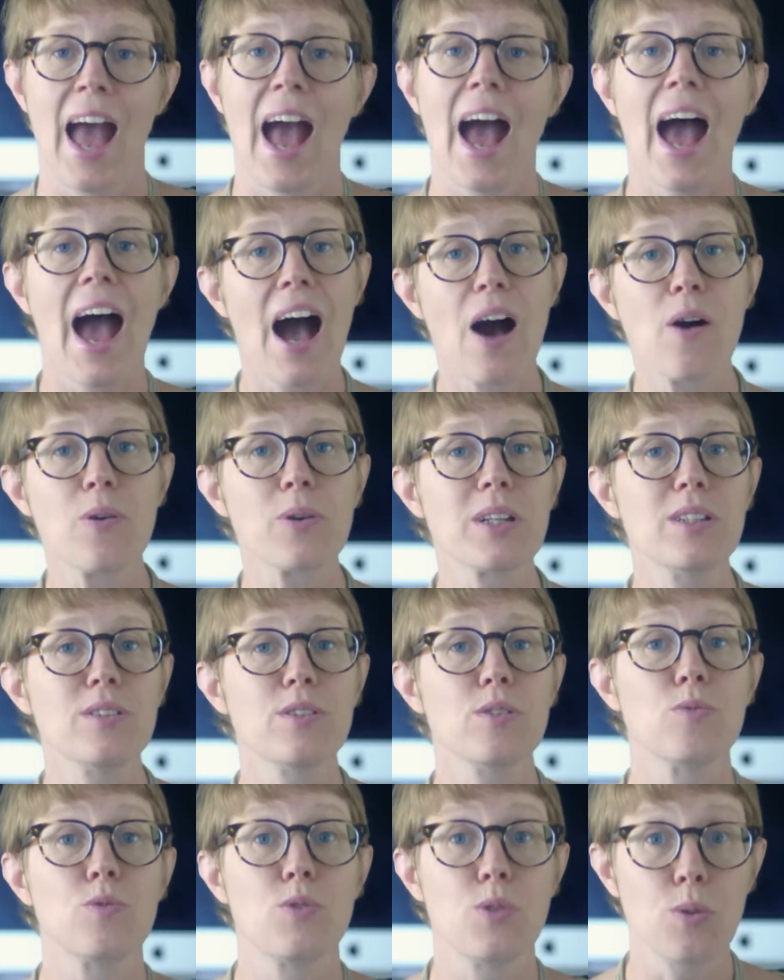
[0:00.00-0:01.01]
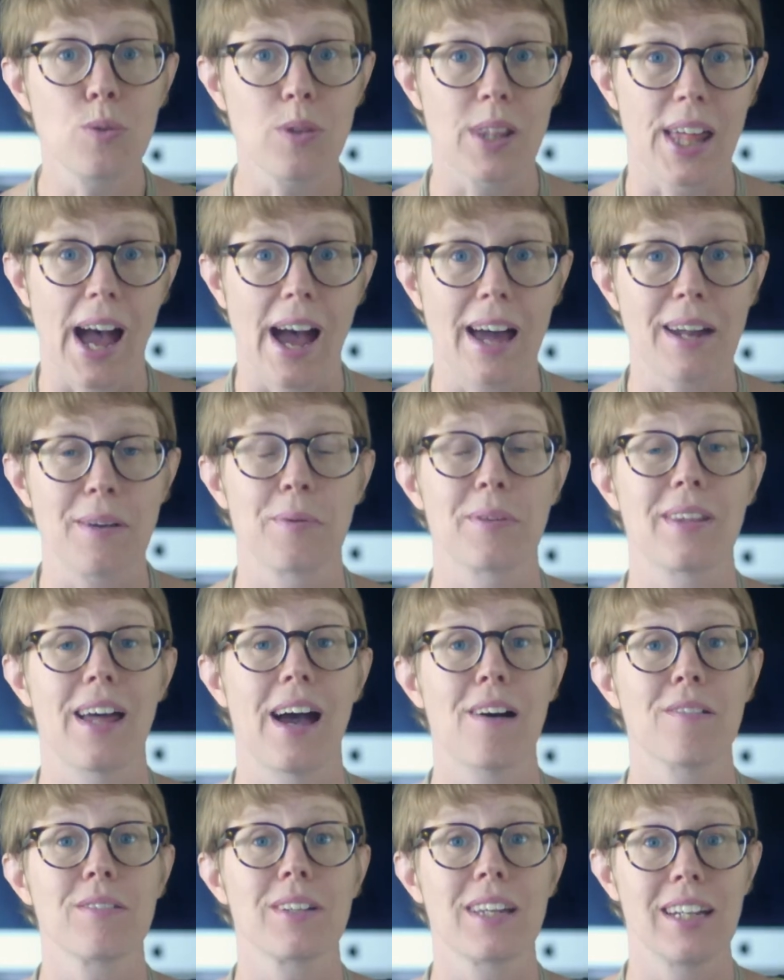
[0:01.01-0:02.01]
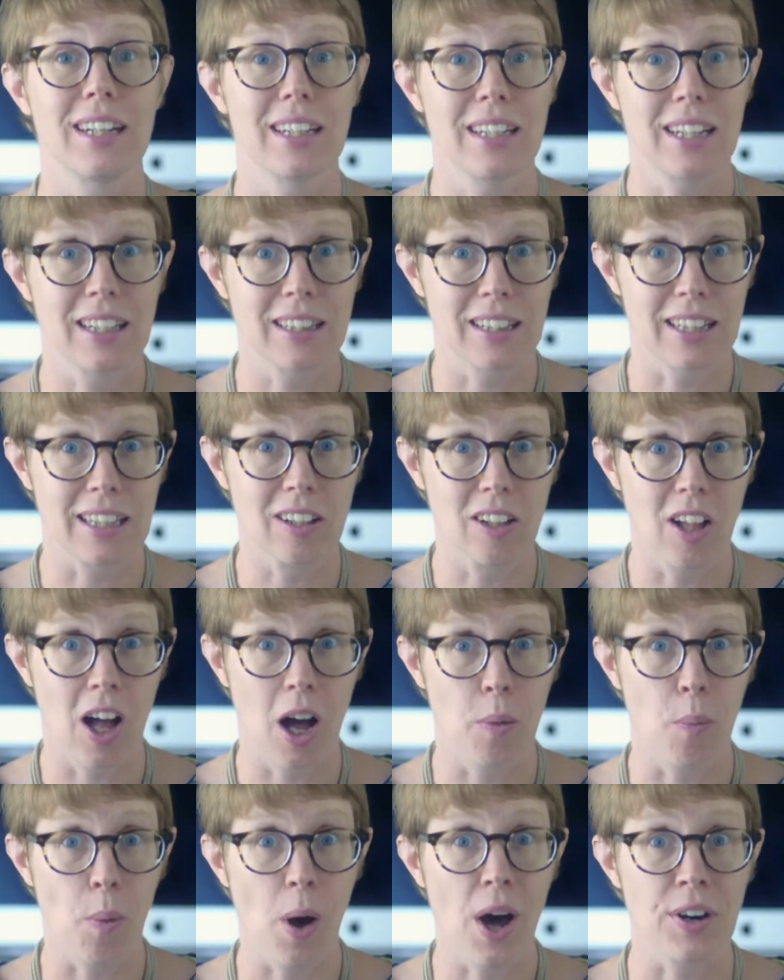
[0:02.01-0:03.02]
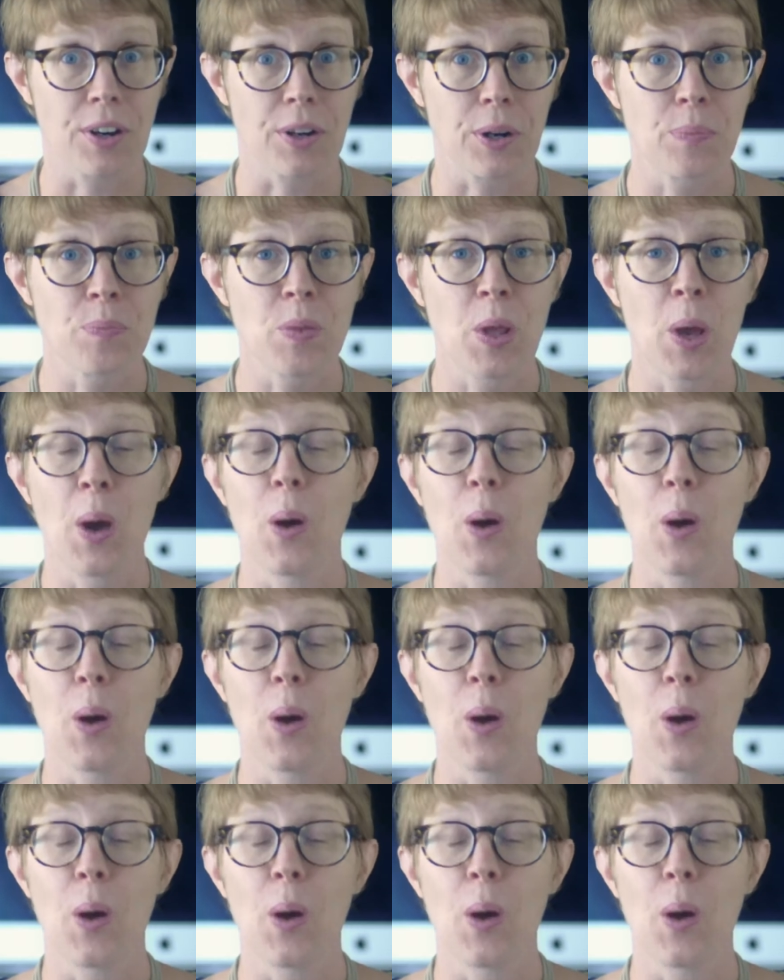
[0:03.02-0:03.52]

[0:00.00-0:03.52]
How can you do that without getting in legal hot water?